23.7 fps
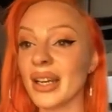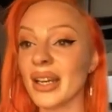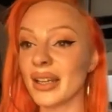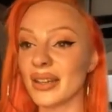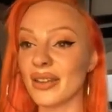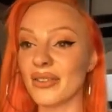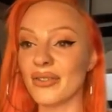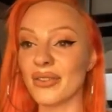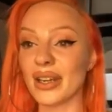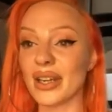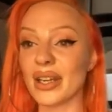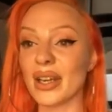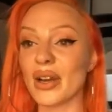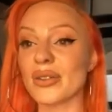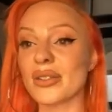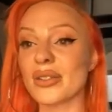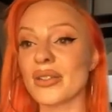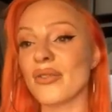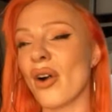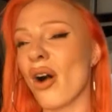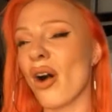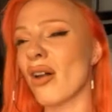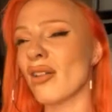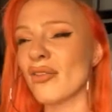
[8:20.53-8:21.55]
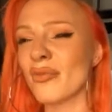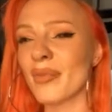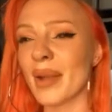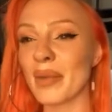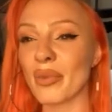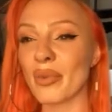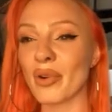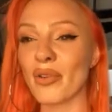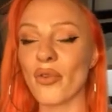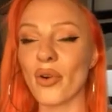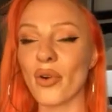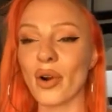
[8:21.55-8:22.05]
The videos of all of my
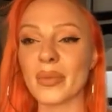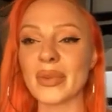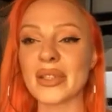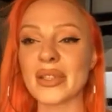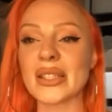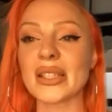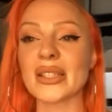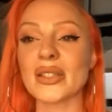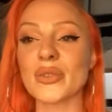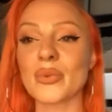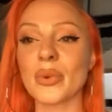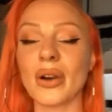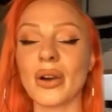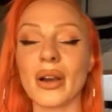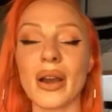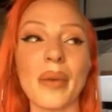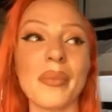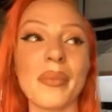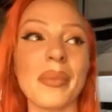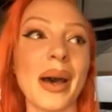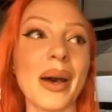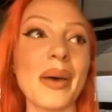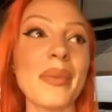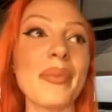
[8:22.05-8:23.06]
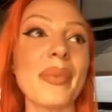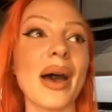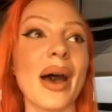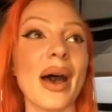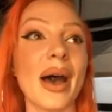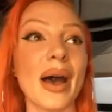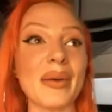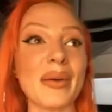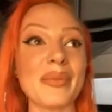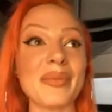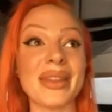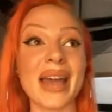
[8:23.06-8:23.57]
performances will come up.
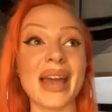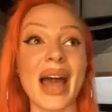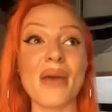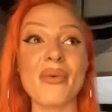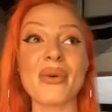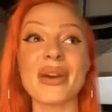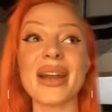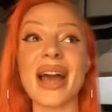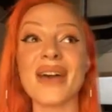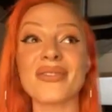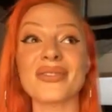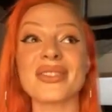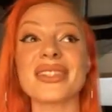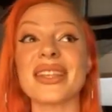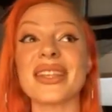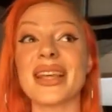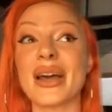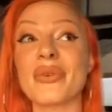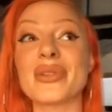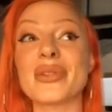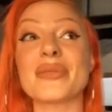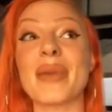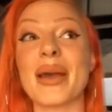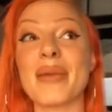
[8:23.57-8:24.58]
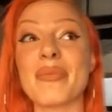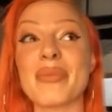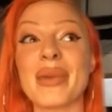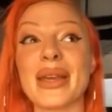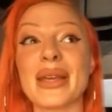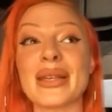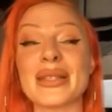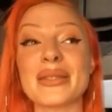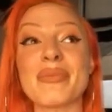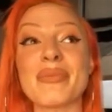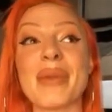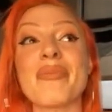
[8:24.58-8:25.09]
I would have to say that was my
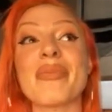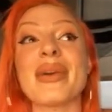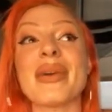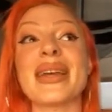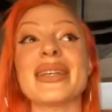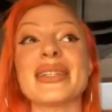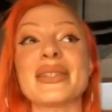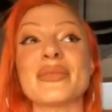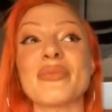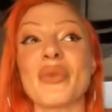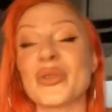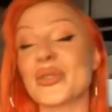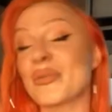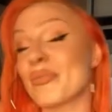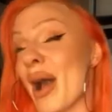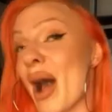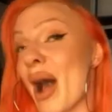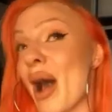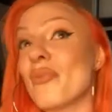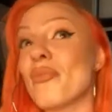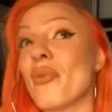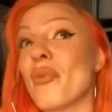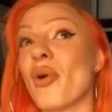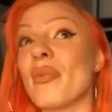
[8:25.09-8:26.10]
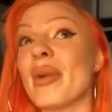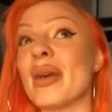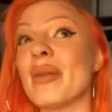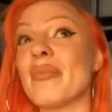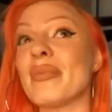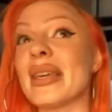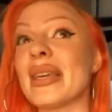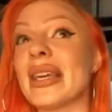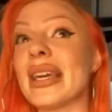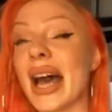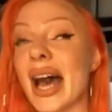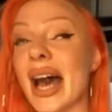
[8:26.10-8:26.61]
biggest, most proud moment,
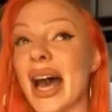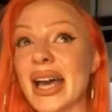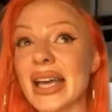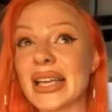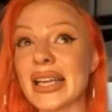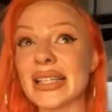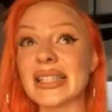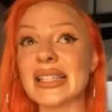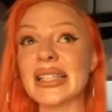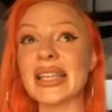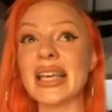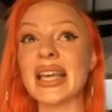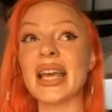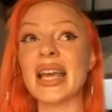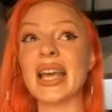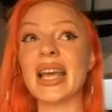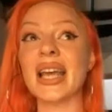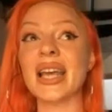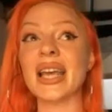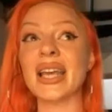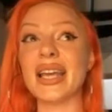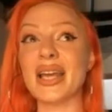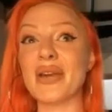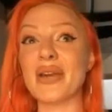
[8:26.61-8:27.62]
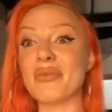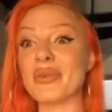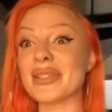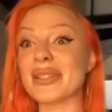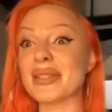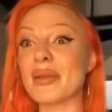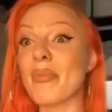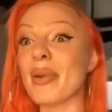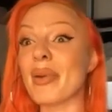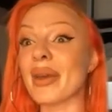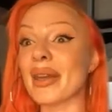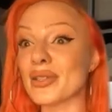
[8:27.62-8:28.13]
because it was
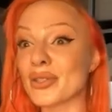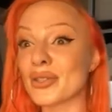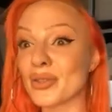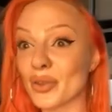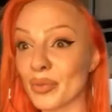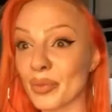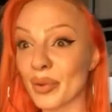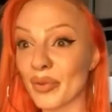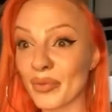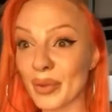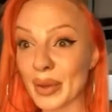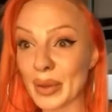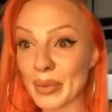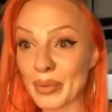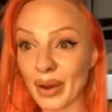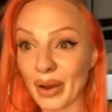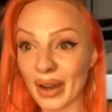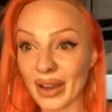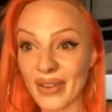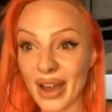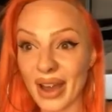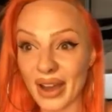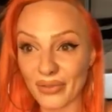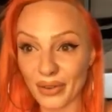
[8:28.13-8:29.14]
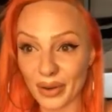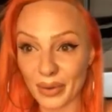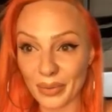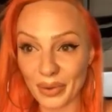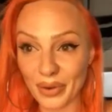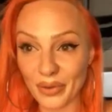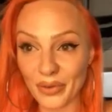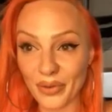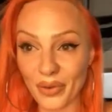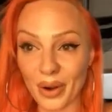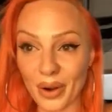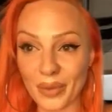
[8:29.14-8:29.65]
the biggest group of people I've ever
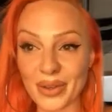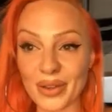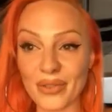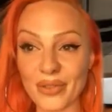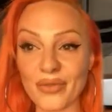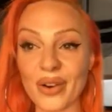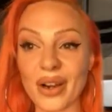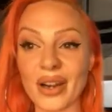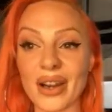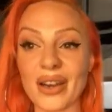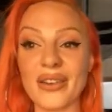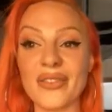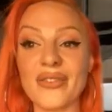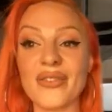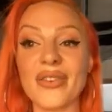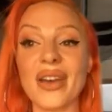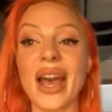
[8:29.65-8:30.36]
performed in front of.